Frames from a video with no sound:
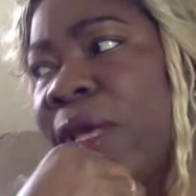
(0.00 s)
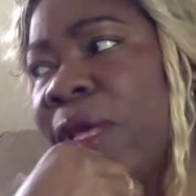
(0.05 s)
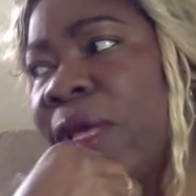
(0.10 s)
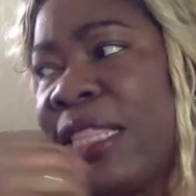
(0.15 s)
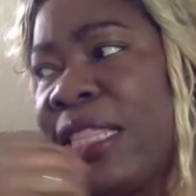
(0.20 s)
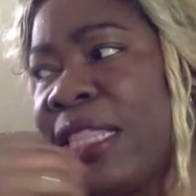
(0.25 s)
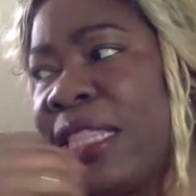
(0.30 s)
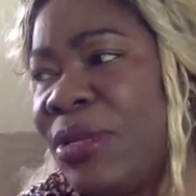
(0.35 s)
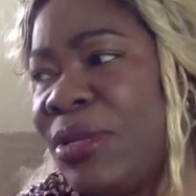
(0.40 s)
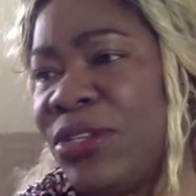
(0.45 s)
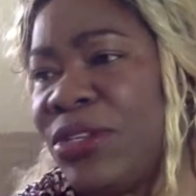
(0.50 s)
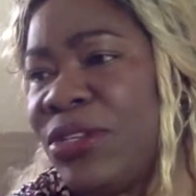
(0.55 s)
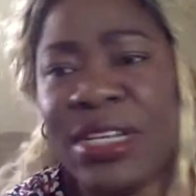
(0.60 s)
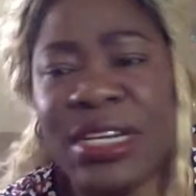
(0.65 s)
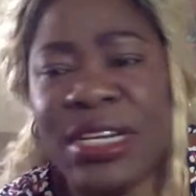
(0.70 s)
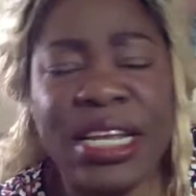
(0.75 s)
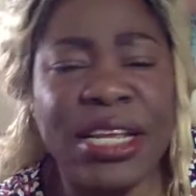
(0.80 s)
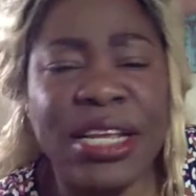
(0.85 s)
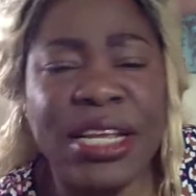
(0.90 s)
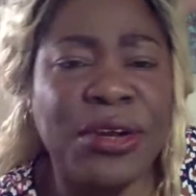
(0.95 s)
They be
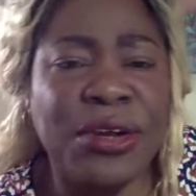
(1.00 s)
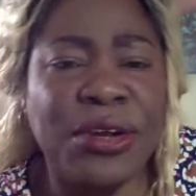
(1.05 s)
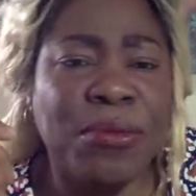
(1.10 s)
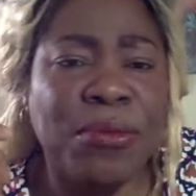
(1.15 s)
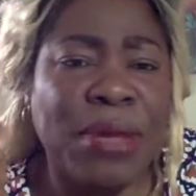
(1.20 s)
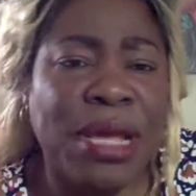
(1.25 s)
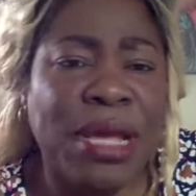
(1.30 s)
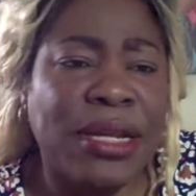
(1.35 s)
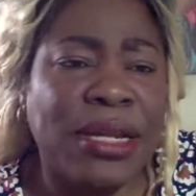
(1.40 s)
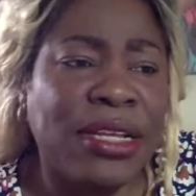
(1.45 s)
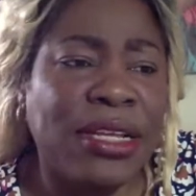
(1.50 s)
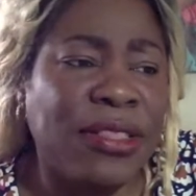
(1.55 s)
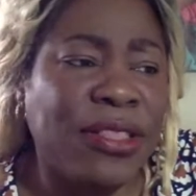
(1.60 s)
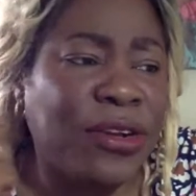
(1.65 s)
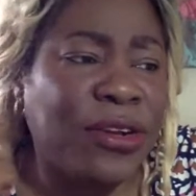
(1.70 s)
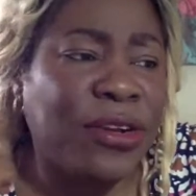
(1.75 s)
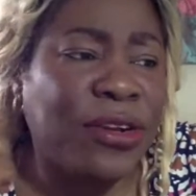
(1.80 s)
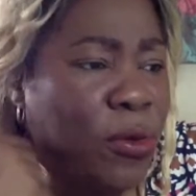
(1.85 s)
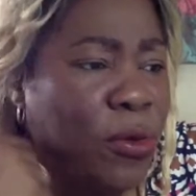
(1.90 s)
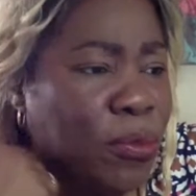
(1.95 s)
sitting here minding
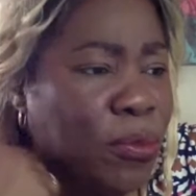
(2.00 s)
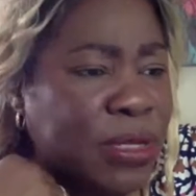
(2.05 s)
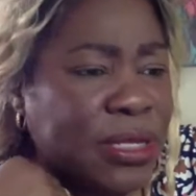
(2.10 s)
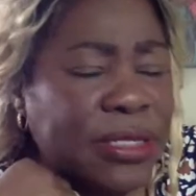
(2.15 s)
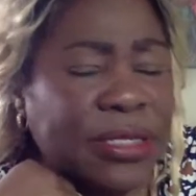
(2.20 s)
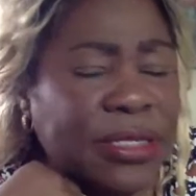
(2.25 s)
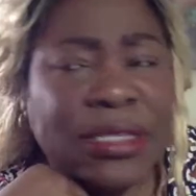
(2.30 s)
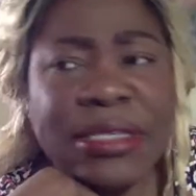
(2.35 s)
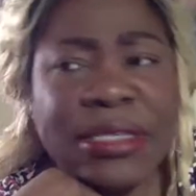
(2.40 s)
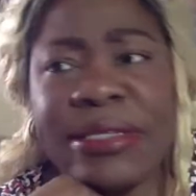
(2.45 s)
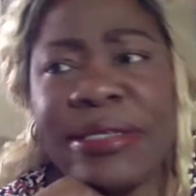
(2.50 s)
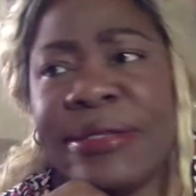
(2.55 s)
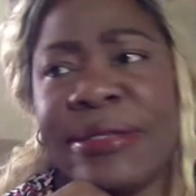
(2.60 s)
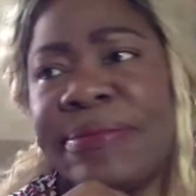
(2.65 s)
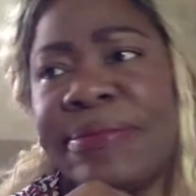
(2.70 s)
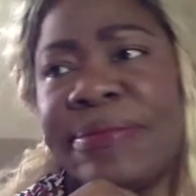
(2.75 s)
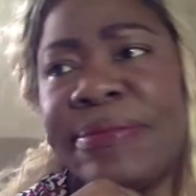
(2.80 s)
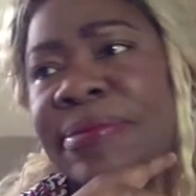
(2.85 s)
their own business.